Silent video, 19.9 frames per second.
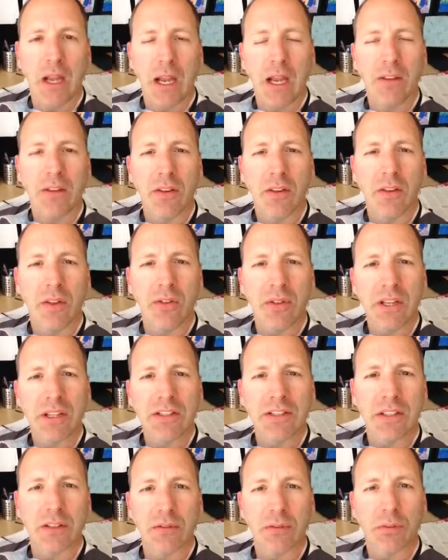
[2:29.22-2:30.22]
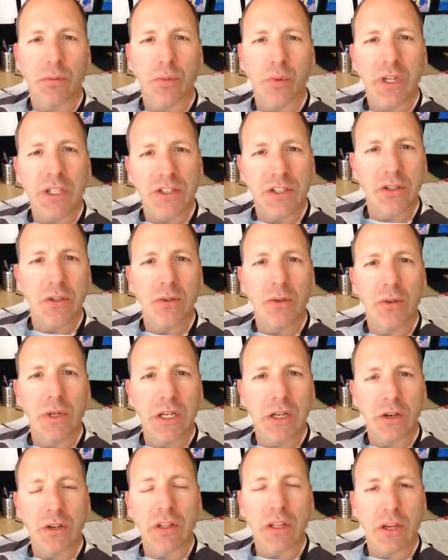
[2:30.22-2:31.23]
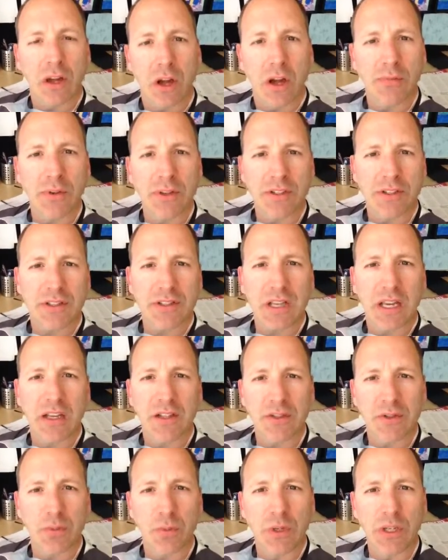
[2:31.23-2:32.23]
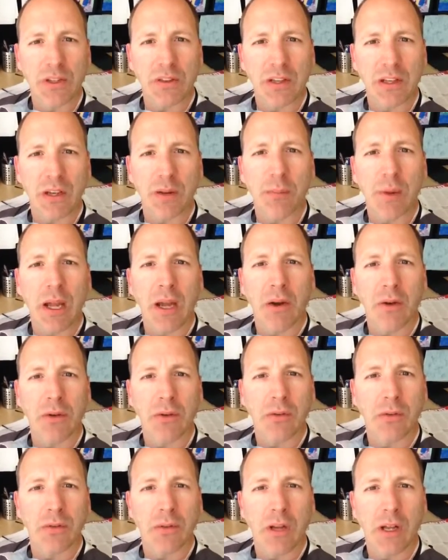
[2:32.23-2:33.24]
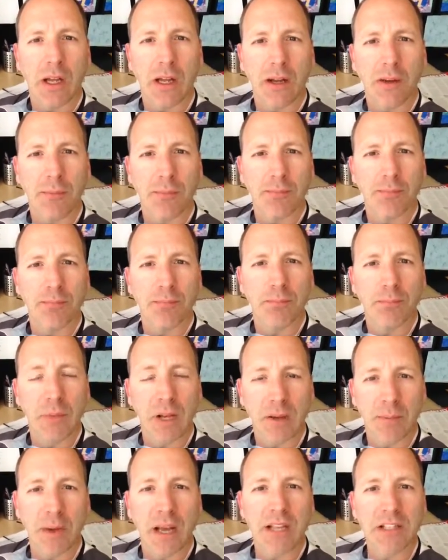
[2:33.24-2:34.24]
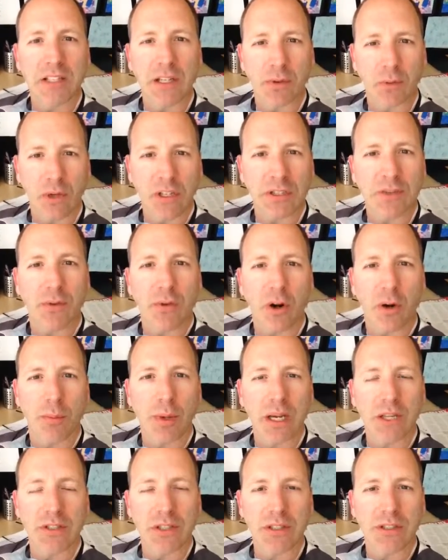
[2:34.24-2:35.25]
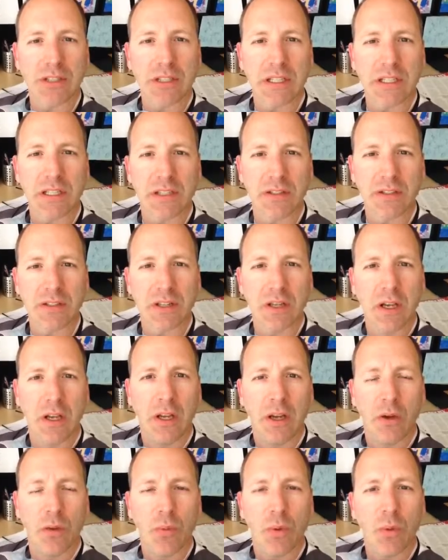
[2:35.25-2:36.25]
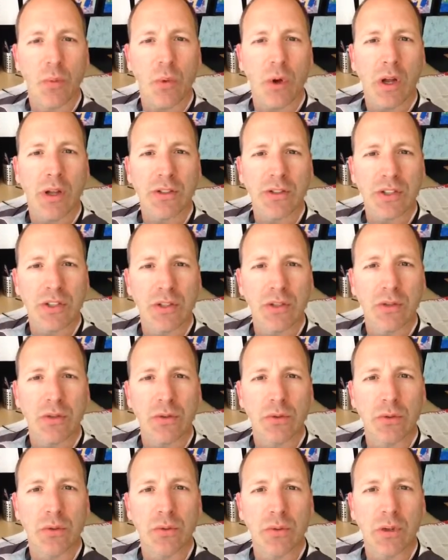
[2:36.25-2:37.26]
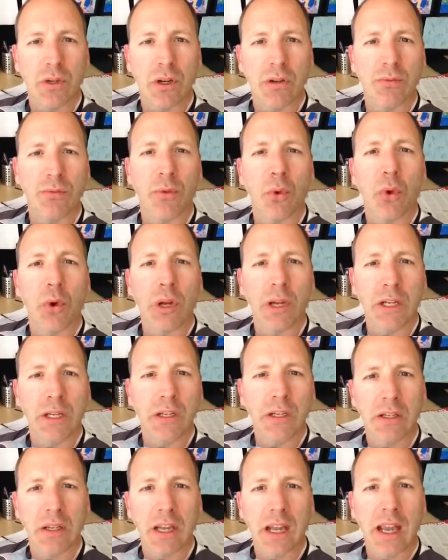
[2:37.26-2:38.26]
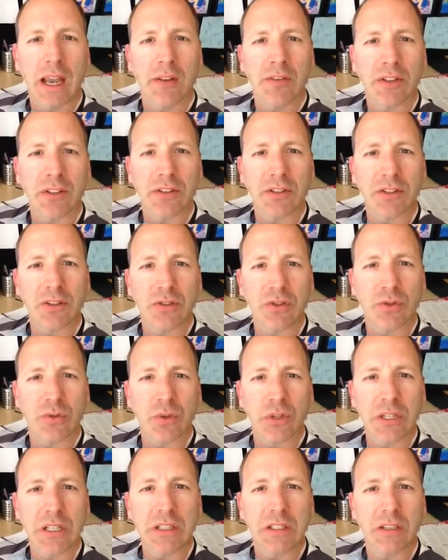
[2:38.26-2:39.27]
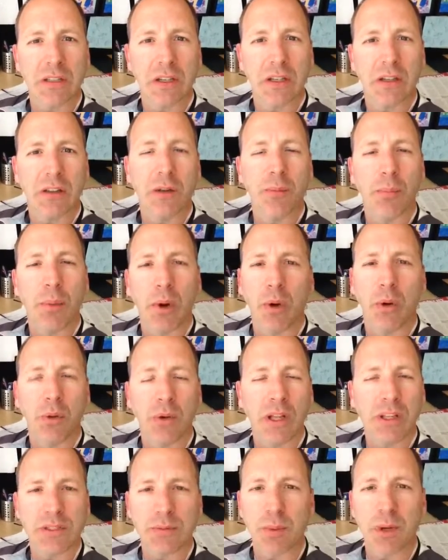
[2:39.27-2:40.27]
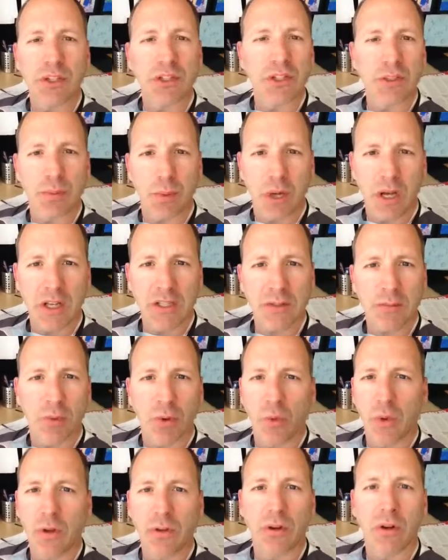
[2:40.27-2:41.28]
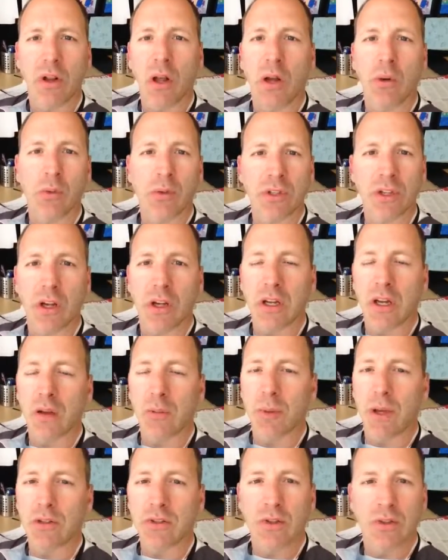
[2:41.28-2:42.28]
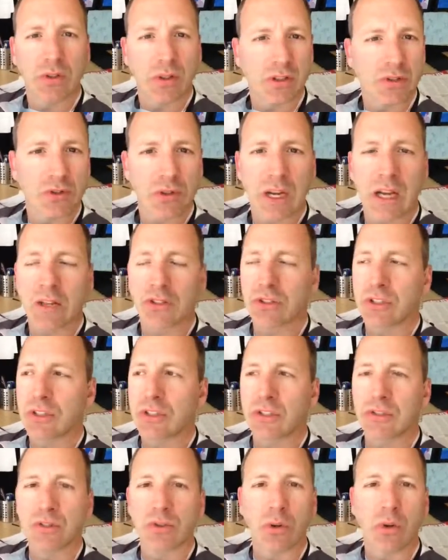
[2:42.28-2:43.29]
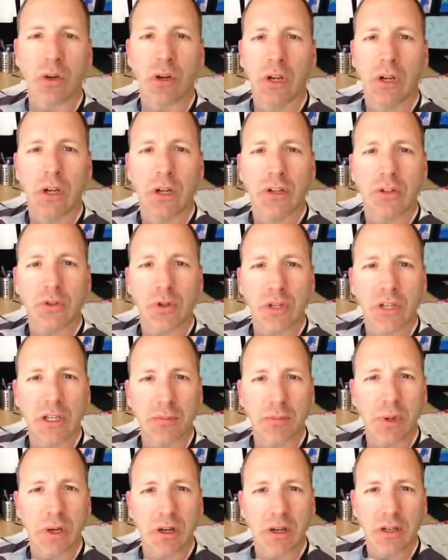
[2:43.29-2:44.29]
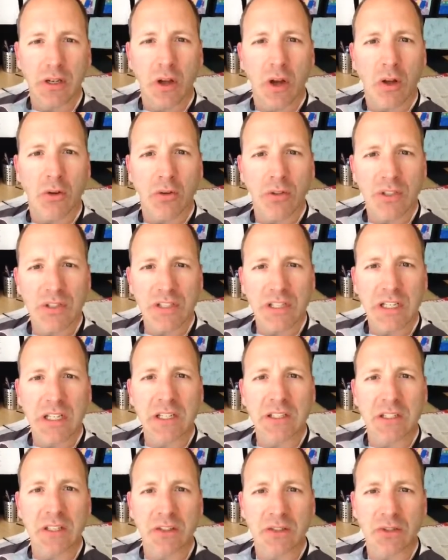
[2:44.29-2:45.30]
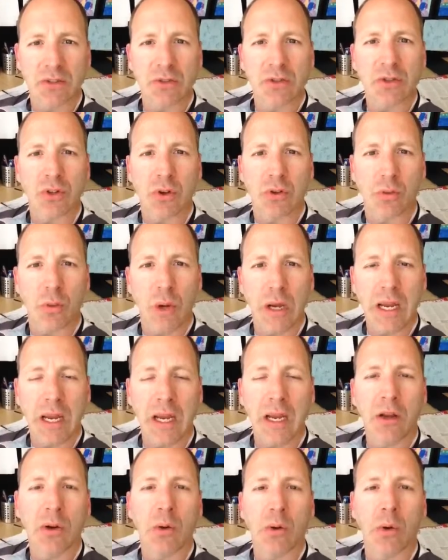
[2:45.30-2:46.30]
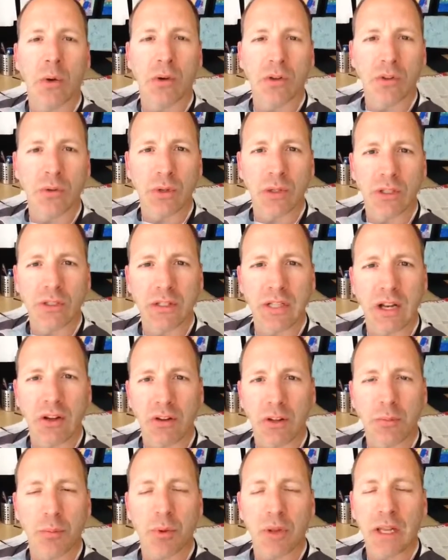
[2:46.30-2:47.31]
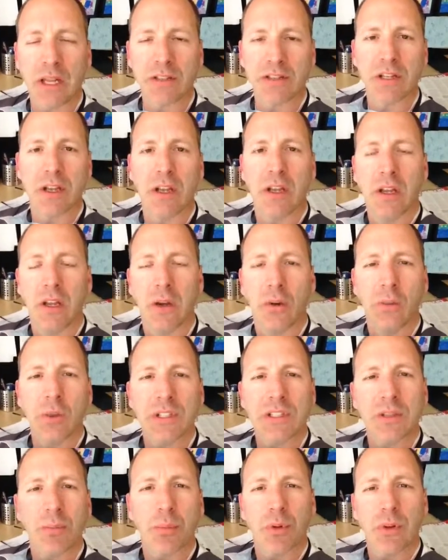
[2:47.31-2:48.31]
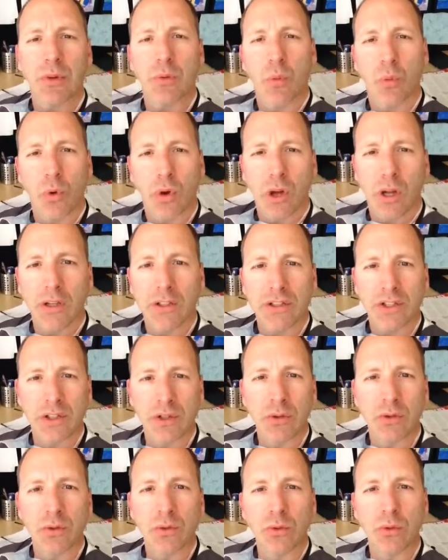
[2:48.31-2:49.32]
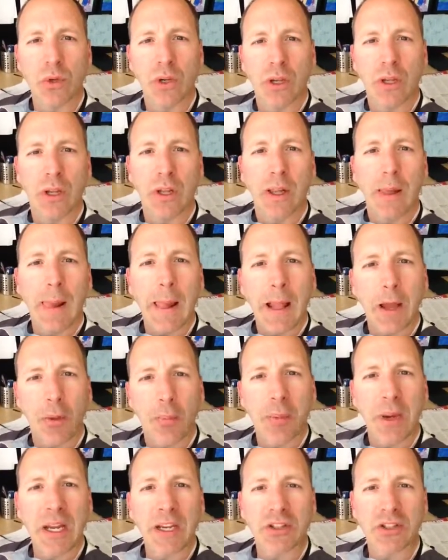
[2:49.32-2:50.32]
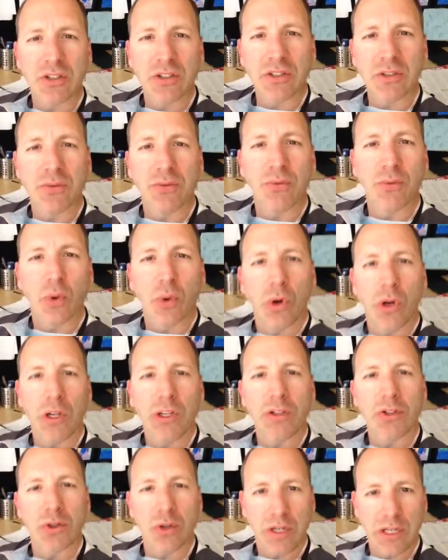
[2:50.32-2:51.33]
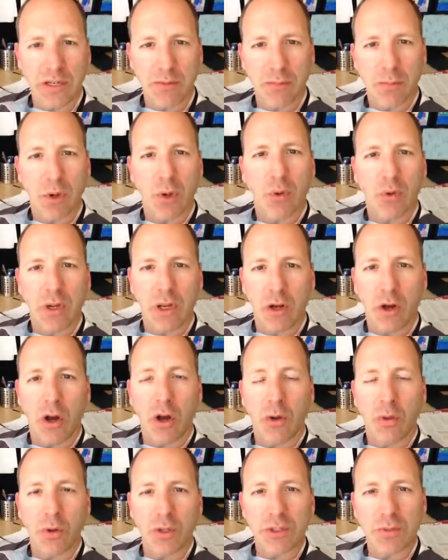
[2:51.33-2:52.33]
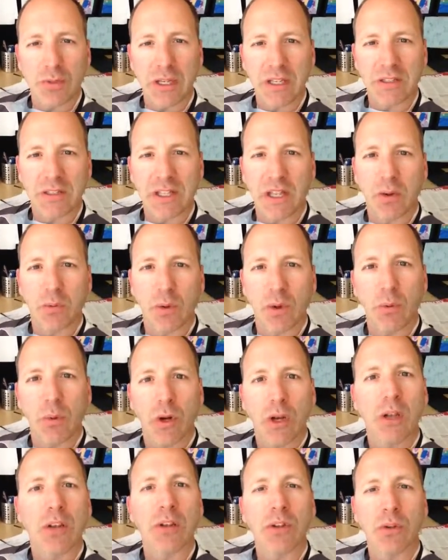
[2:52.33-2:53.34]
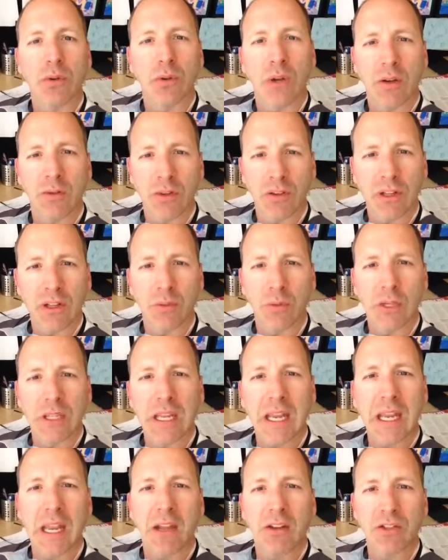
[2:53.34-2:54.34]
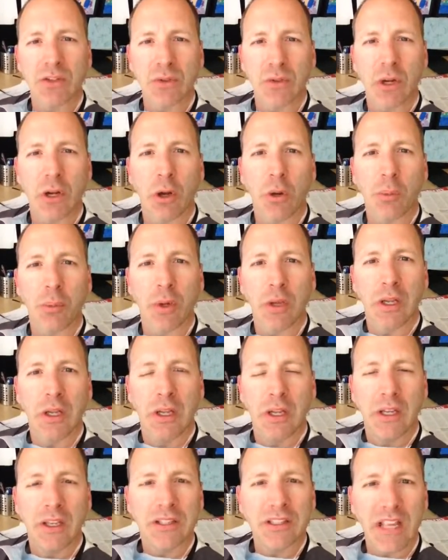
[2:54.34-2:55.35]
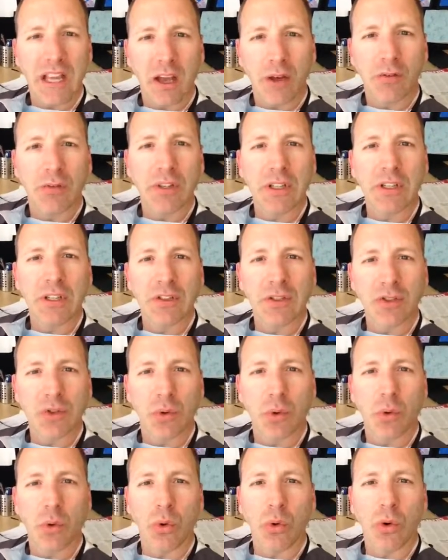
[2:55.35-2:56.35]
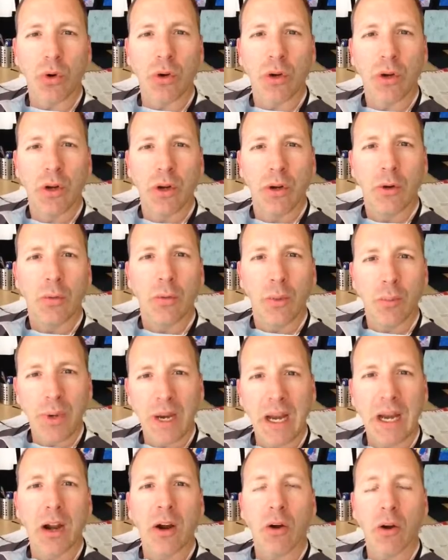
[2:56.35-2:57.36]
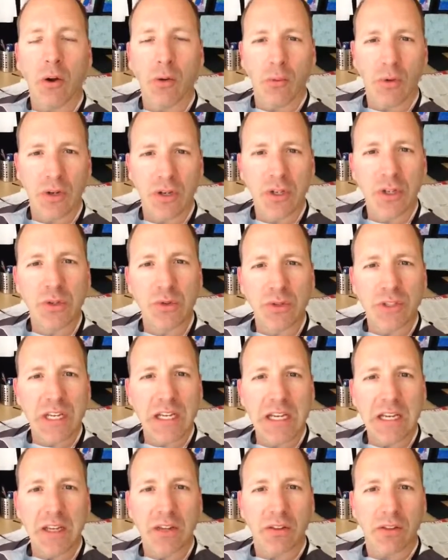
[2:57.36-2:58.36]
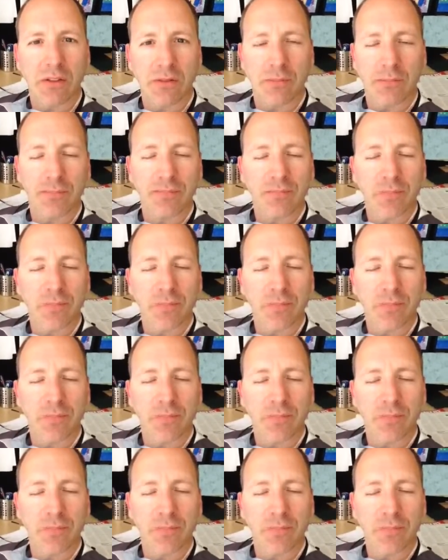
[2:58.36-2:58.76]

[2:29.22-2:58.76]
And the things that we do here in the office as we think about minimizing risk for our patients is we want to avoid having to treat the bone as much as possible, whether or not we're talking about tooth extractions or treating periodontal disease in a surgical way or doing dental implants. We simply want to help patients avoid treating bone at all, which means that we want to do everything we can to help salvage or repair or renew teeth